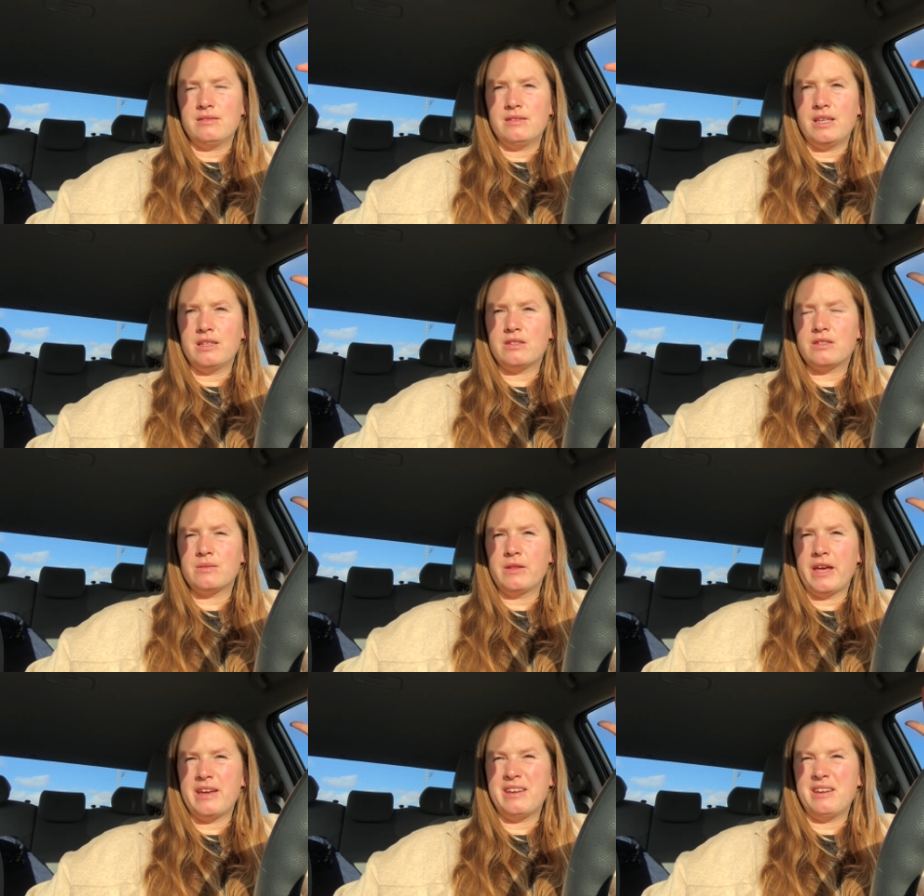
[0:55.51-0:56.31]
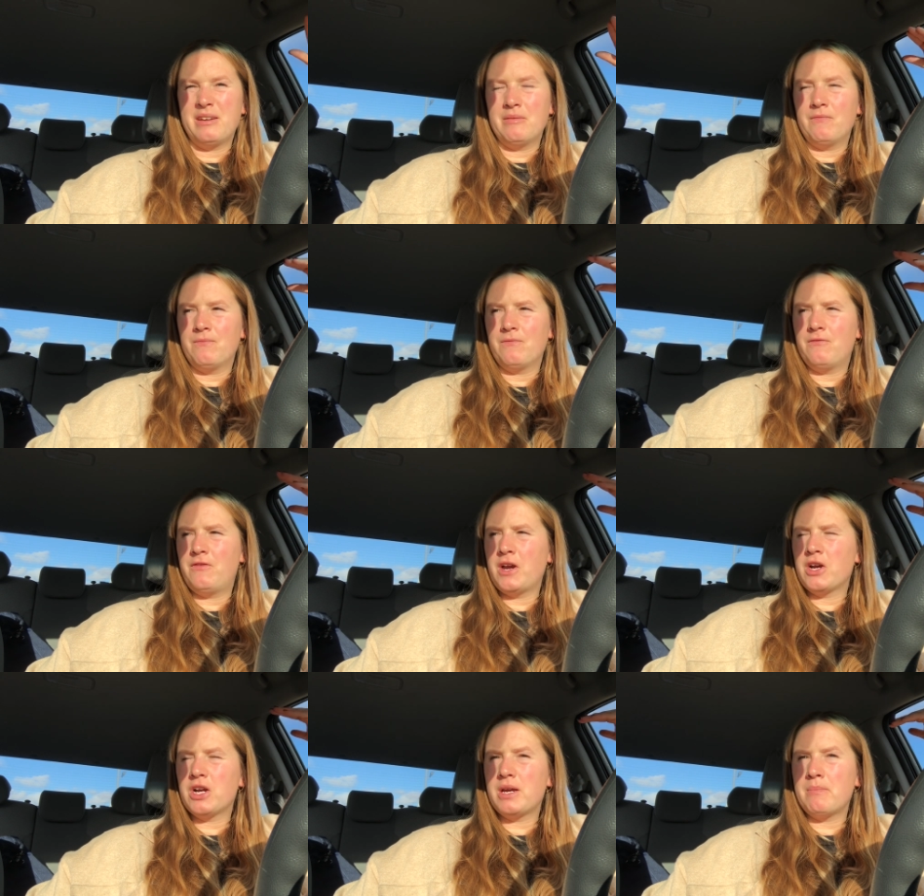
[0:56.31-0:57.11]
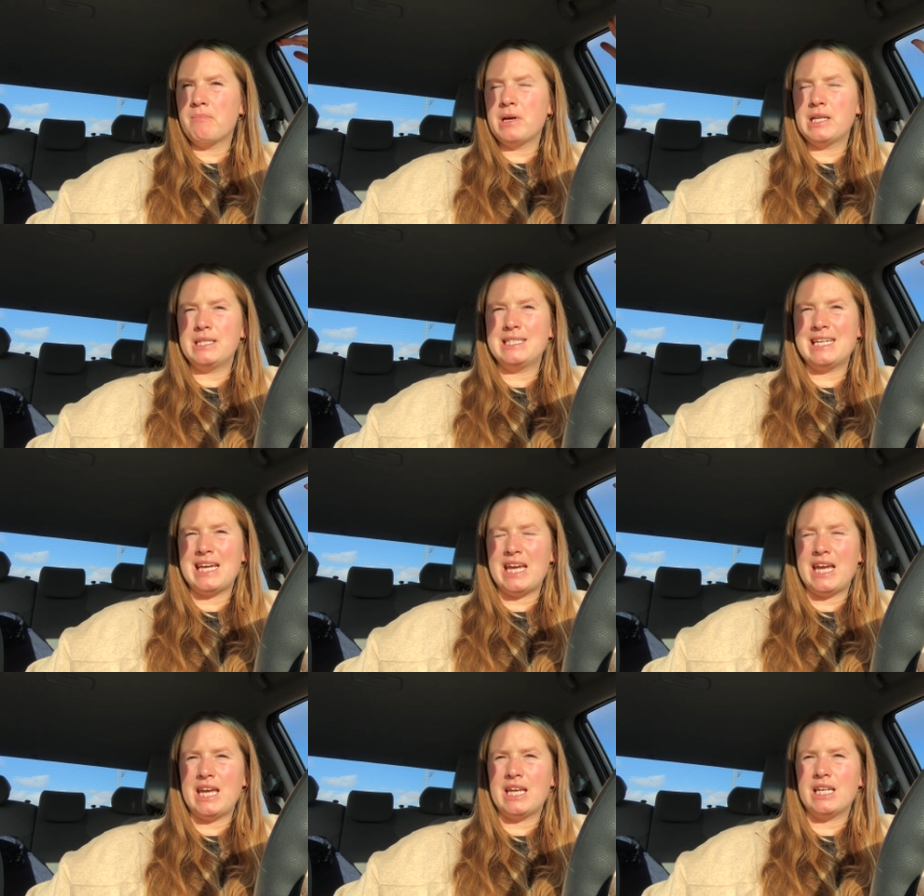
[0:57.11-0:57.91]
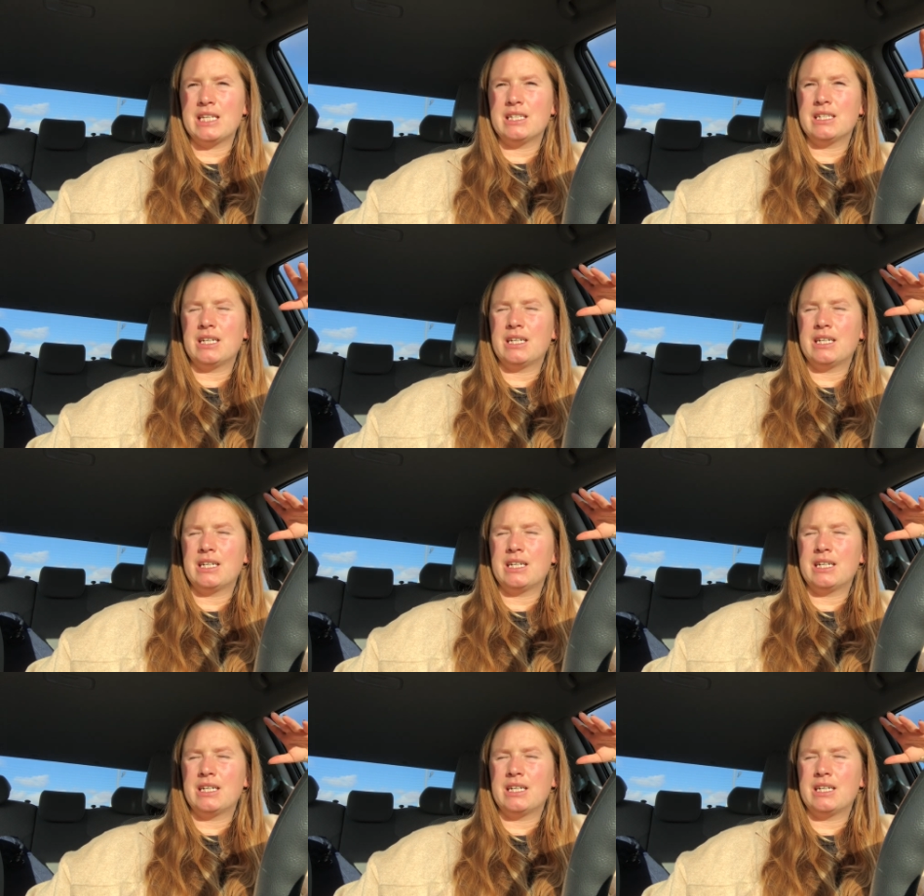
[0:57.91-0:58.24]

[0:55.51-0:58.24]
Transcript: it's like very mundane,